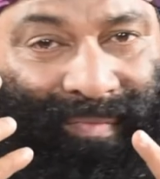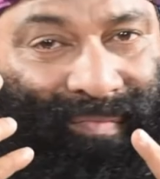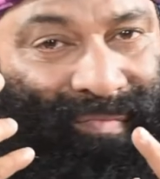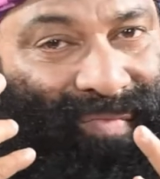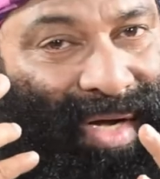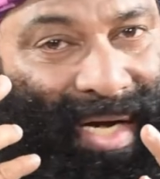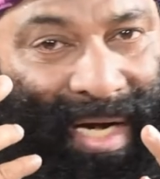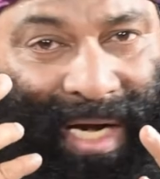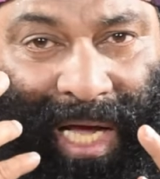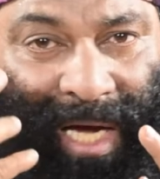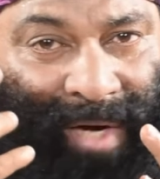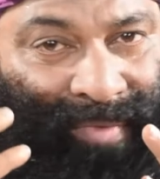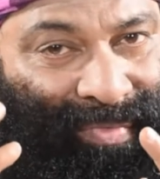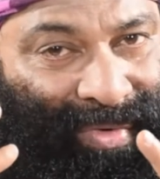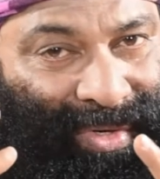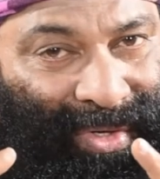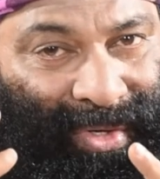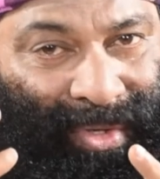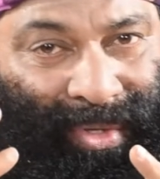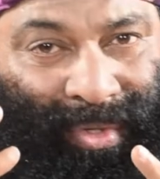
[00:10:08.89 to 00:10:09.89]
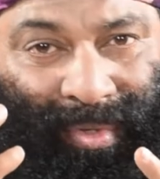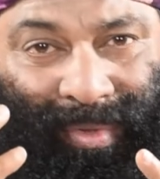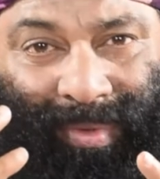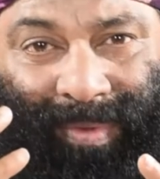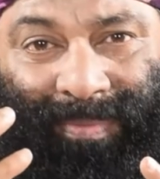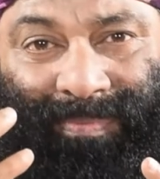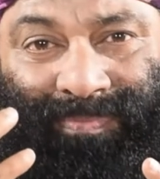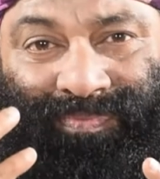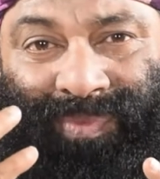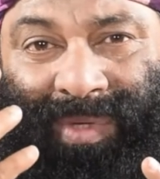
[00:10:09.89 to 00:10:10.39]
We love
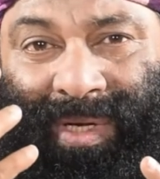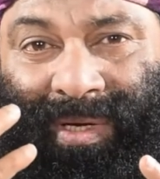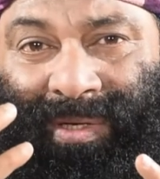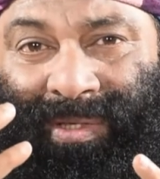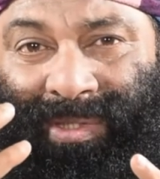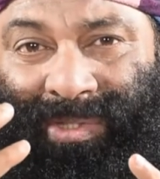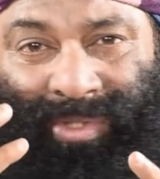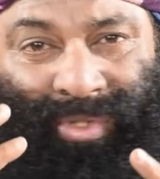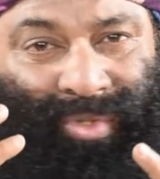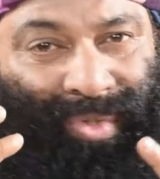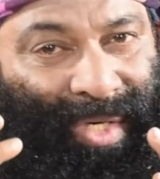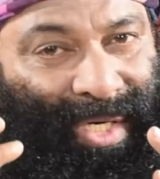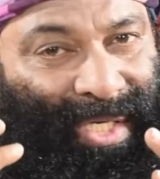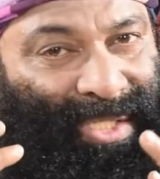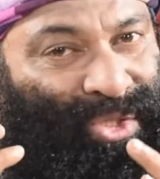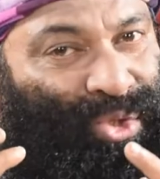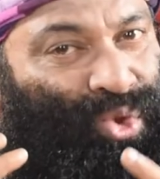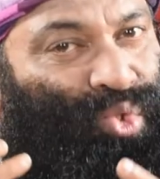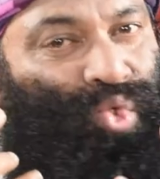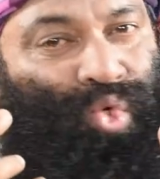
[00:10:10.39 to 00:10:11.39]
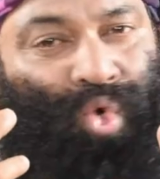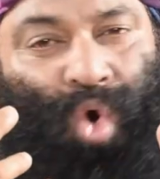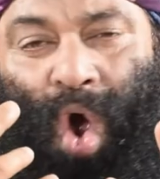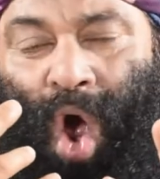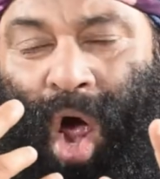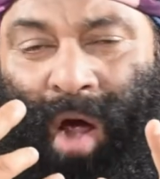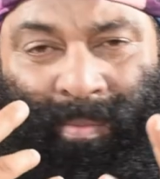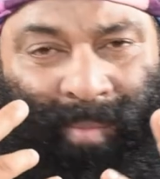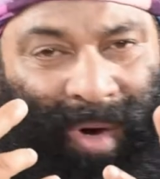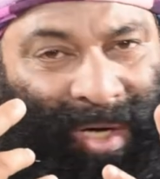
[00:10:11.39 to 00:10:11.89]
you. You are a
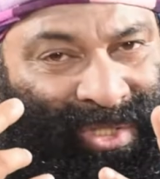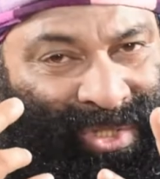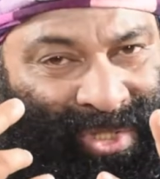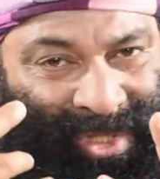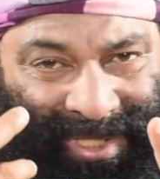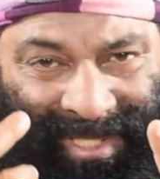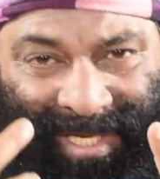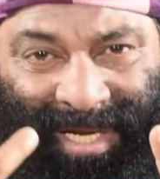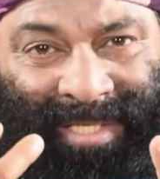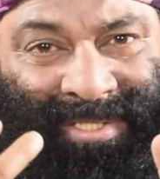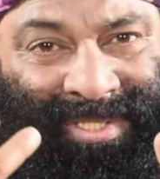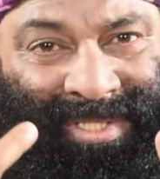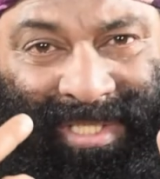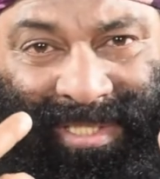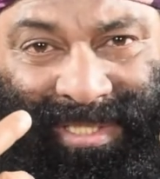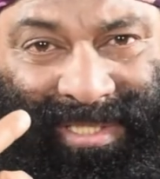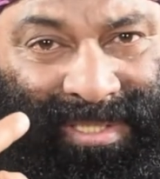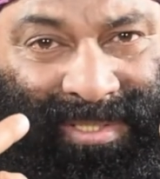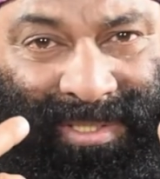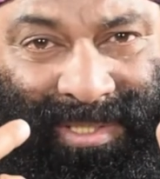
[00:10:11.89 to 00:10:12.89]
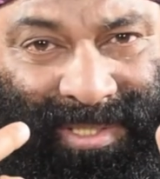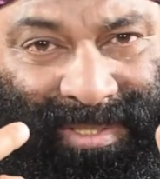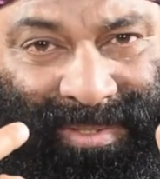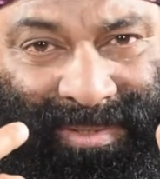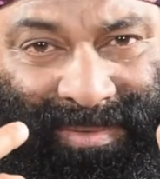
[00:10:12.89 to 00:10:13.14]
strong martial artist.